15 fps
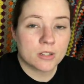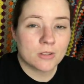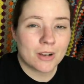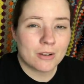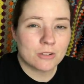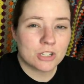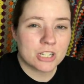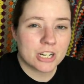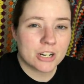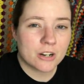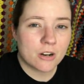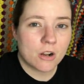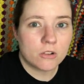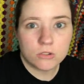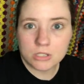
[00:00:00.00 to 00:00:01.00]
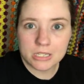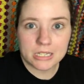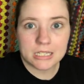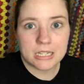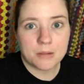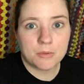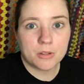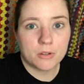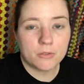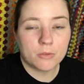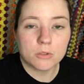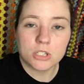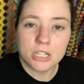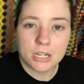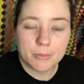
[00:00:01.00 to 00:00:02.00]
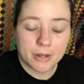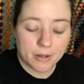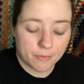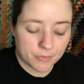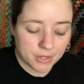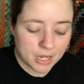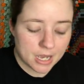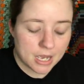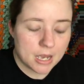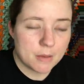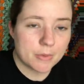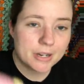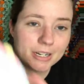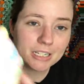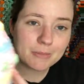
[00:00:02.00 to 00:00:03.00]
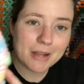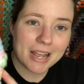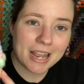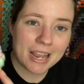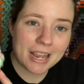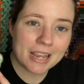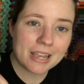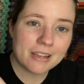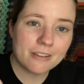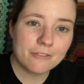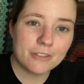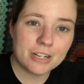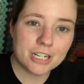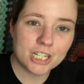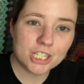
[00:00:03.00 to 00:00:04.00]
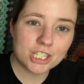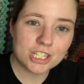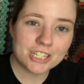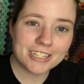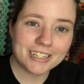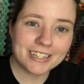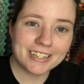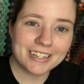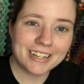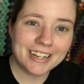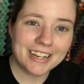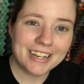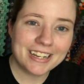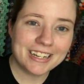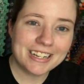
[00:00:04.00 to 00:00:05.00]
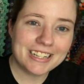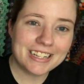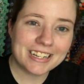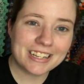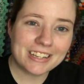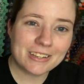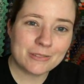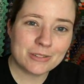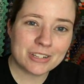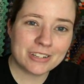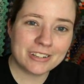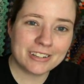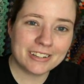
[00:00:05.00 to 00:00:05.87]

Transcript: So I'll share all those links down below if you want to check them out. But here's my egg finished. Isn't it cute?